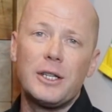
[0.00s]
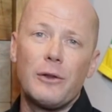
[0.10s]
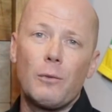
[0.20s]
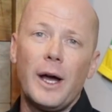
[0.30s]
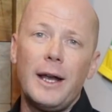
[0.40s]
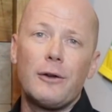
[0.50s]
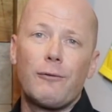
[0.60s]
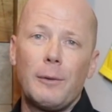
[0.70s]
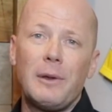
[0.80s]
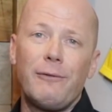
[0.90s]
of the riders
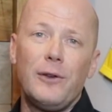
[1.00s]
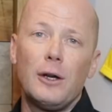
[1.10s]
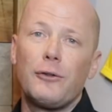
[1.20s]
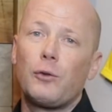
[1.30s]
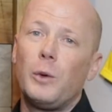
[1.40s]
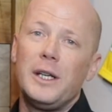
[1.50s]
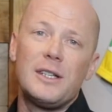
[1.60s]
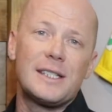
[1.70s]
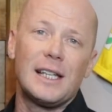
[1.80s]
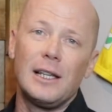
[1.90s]
from the field swing
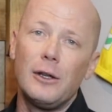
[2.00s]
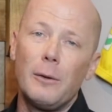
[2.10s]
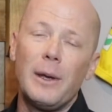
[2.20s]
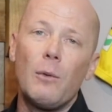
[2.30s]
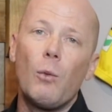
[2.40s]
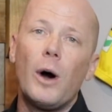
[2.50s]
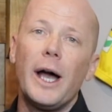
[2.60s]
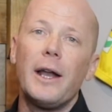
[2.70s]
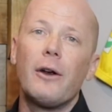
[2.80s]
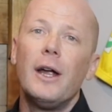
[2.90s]
just a little bit
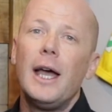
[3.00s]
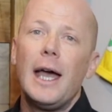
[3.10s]
wider